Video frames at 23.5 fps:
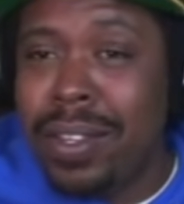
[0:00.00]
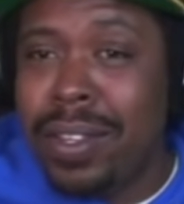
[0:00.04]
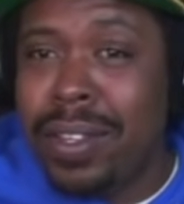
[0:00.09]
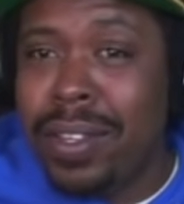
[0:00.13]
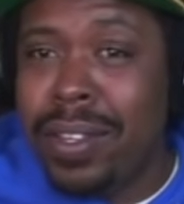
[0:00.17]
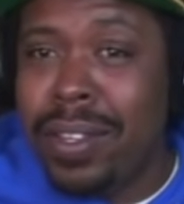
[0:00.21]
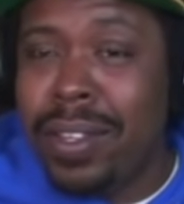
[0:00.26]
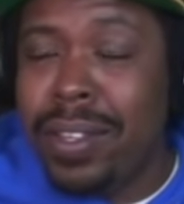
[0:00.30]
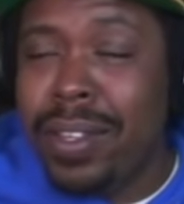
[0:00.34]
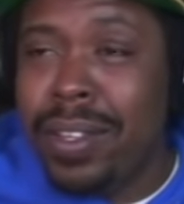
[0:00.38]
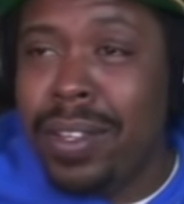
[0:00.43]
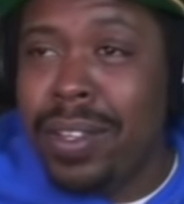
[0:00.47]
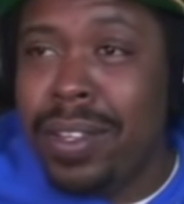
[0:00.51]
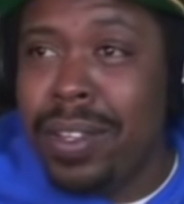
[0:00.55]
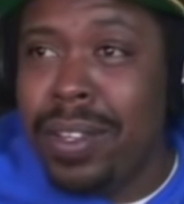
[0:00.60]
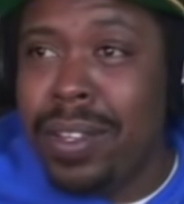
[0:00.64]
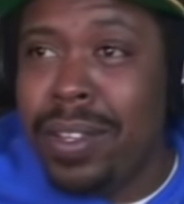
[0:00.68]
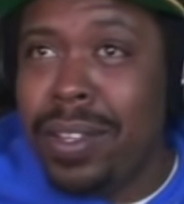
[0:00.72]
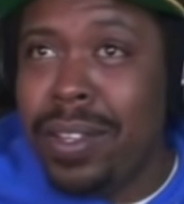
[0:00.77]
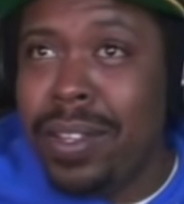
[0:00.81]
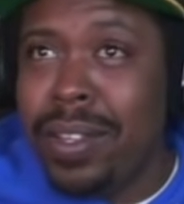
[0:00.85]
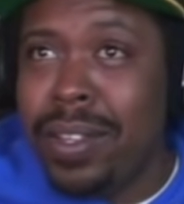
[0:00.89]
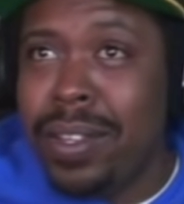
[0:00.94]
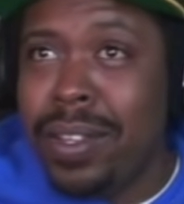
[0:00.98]

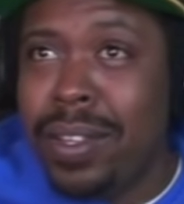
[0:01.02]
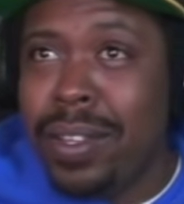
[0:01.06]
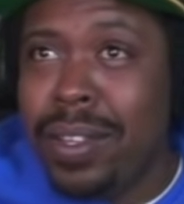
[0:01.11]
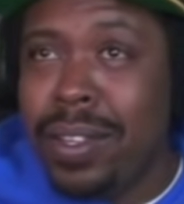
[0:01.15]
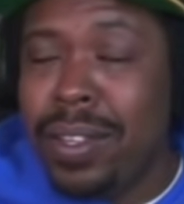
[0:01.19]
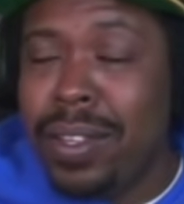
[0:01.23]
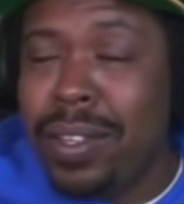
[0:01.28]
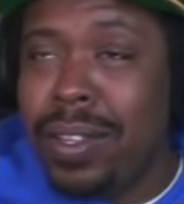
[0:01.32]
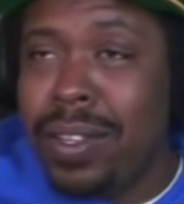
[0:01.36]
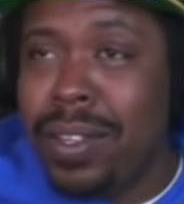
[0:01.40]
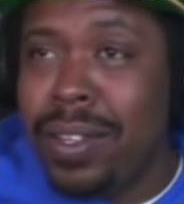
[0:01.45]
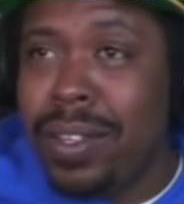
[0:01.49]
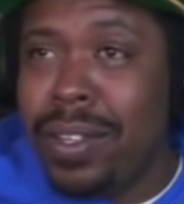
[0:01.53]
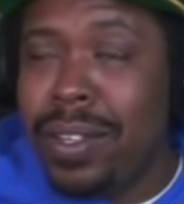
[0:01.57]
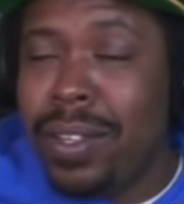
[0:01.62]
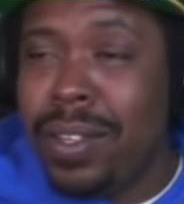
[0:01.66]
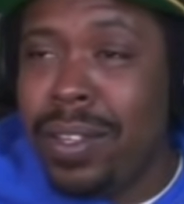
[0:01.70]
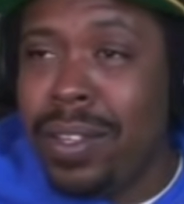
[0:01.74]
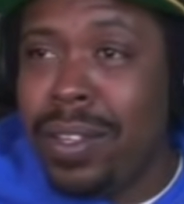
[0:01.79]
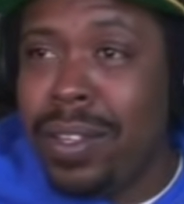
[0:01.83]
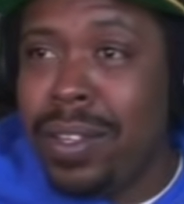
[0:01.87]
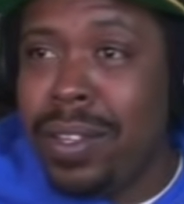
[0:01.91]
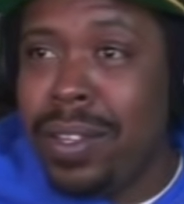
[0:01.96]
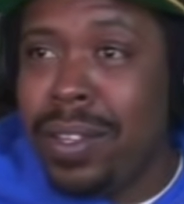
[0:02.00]

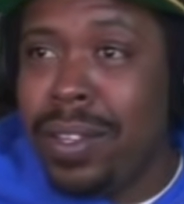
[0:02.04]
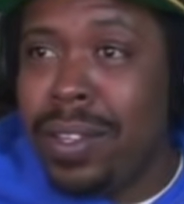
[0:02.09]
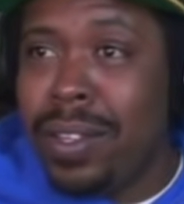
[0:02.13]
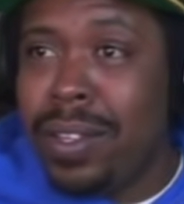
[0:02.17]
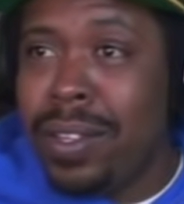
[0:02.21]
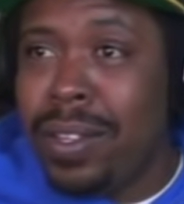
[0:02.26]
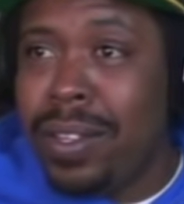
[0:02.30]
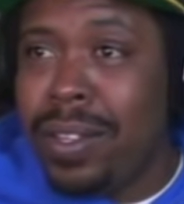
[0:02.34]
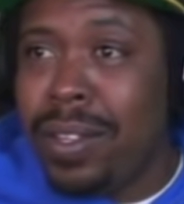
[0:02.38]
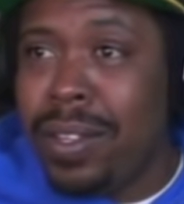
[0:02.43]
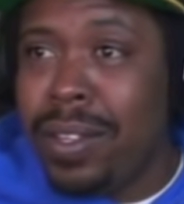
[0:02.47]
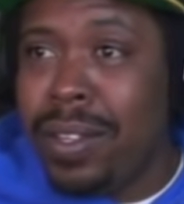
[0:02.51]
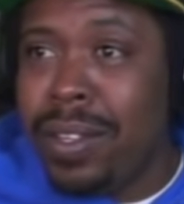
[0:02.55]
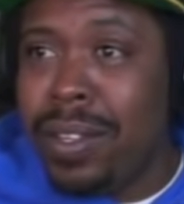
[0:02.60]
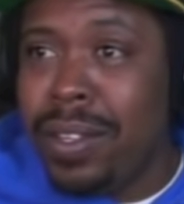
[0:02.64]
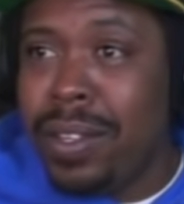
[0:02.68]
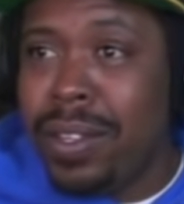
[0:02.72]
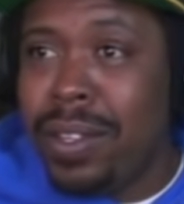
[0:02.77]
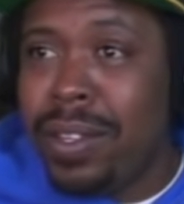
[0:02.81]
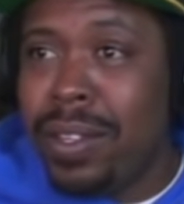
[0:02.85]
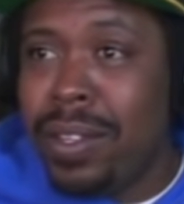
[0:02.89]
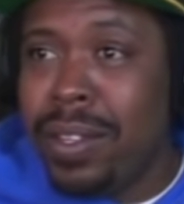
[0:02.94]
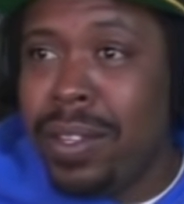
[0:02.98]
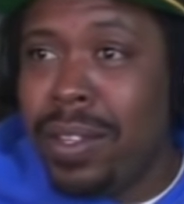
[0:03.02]

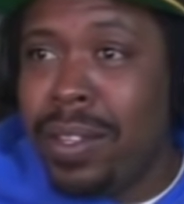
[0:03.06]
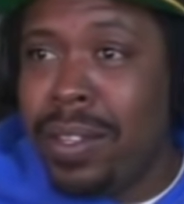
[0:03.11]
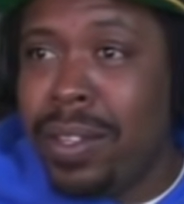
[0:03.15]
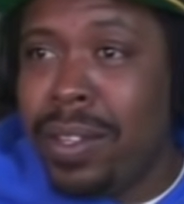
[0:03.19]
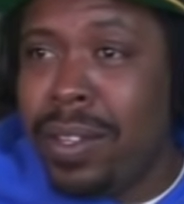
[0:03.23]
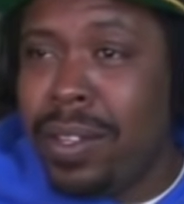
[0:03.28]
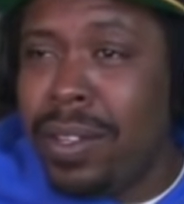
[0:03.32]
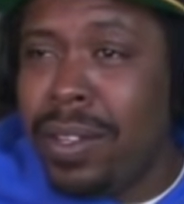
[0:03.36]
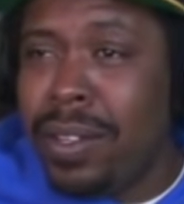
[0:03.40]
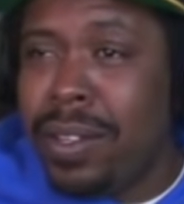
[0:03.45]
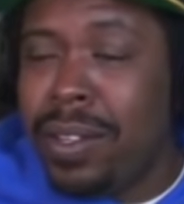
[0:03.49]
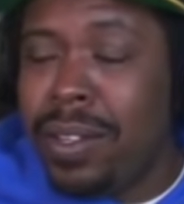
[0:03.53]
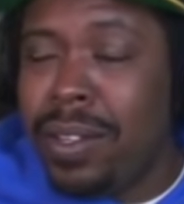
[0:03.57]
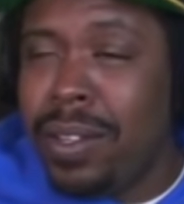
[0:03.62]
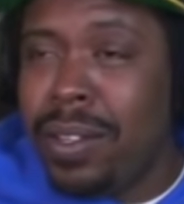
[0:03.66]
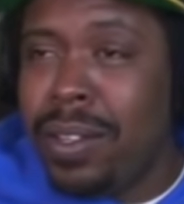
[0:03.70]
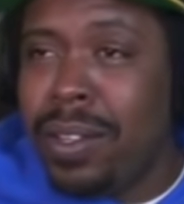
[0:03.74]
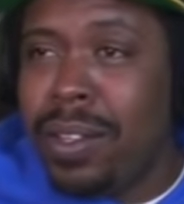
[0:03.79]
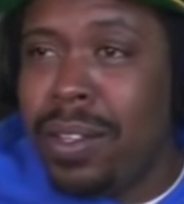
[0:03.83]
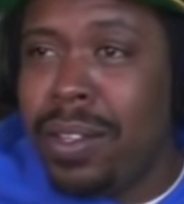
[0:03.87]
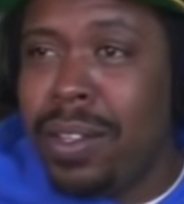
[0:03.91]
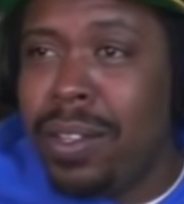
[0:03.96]
[no speech]